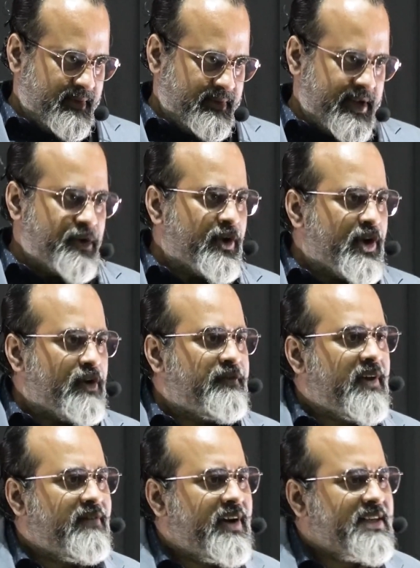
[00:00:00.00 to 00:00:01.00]
that were your
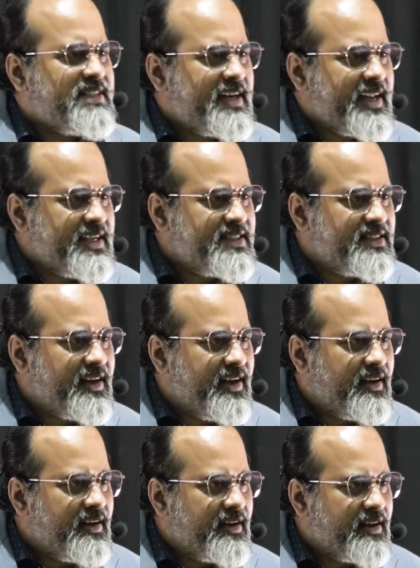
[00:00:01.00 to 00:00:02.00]
favorites at age
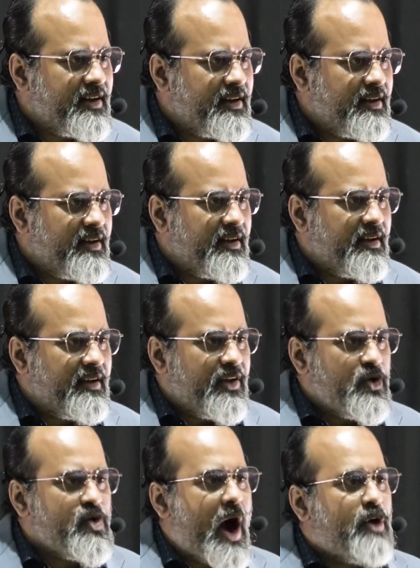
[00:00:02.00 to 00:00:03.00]
3?
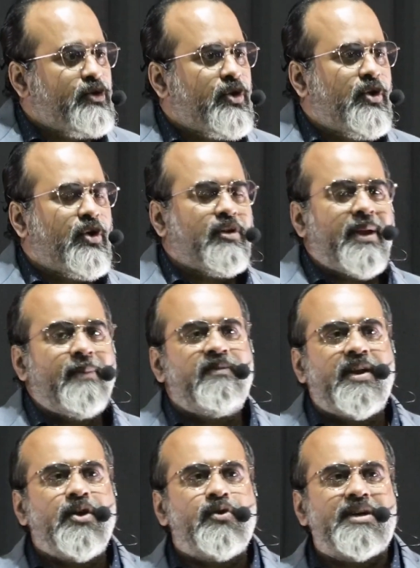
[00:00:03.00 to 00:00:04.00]
You outgrow them
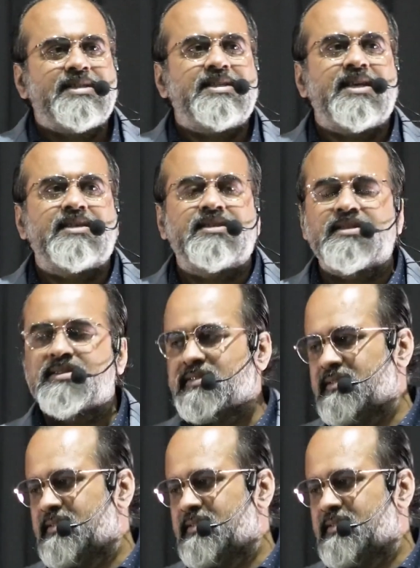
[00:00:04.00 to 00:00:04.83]
when you are 6.